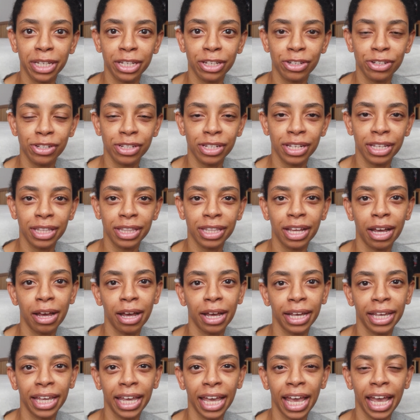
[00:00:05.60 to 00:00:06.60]
using
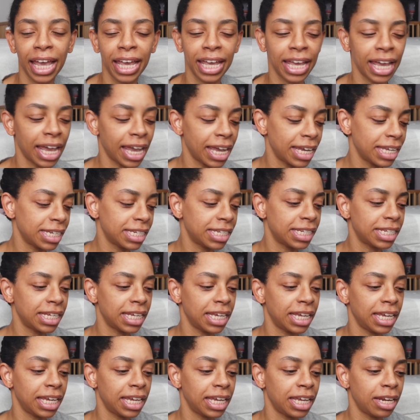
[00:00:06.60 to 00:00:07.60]
the
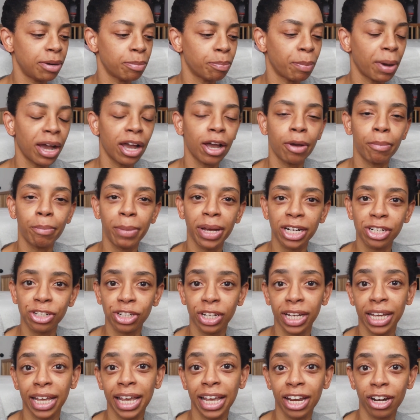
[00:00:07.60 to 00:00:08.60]
K18
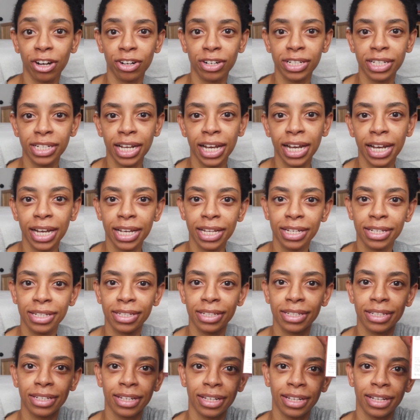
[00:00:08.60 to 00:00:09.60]
Biomimetic Hairscience.